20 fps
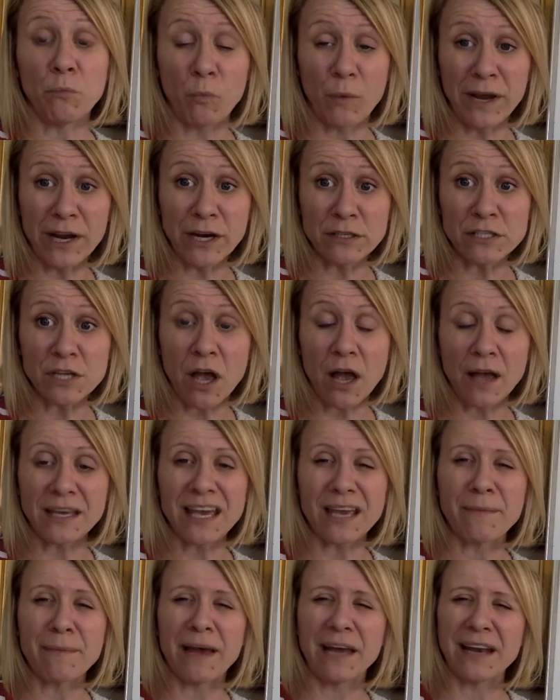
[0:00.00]
we are
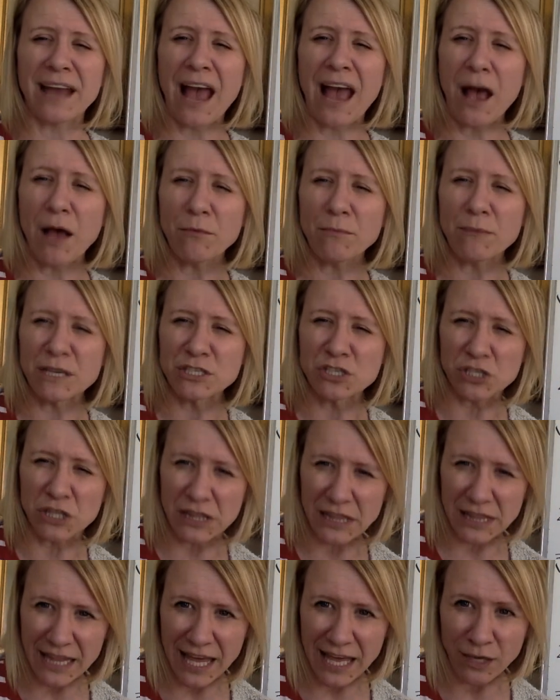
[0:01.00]
talking about how much
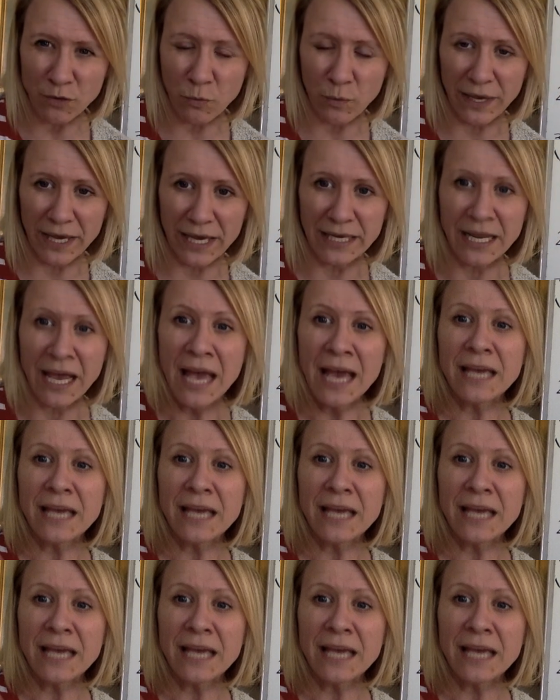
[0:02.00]
liquid